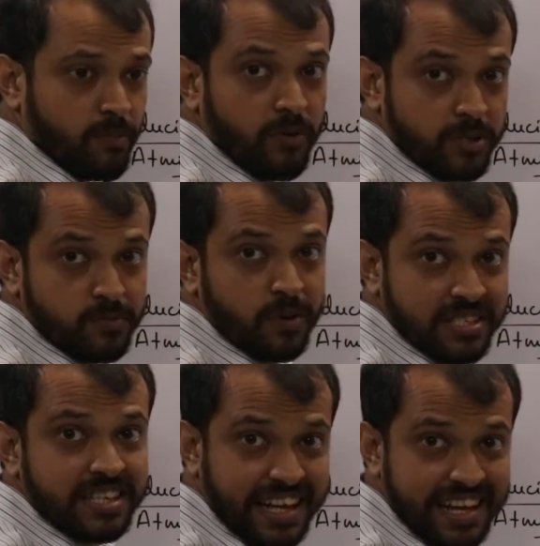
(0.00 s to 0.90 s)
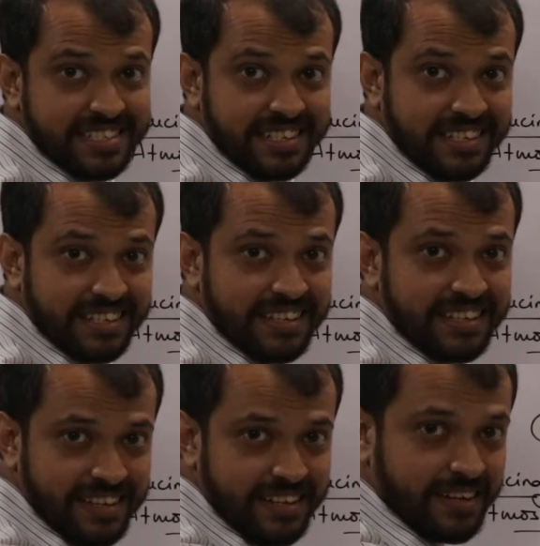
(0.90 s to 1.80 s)
from phosphoglyceric acid,
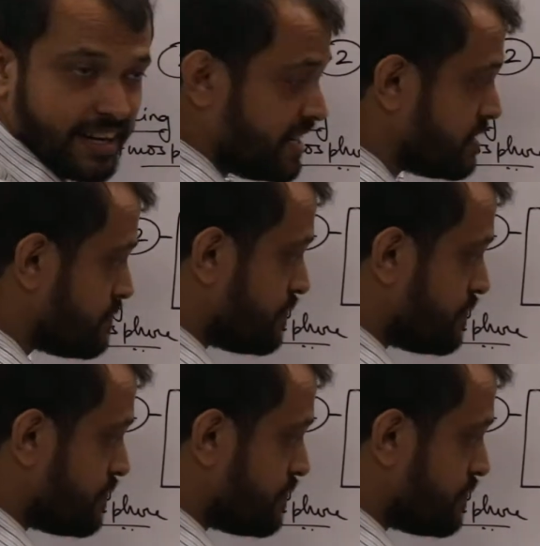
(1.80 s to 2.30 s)
right?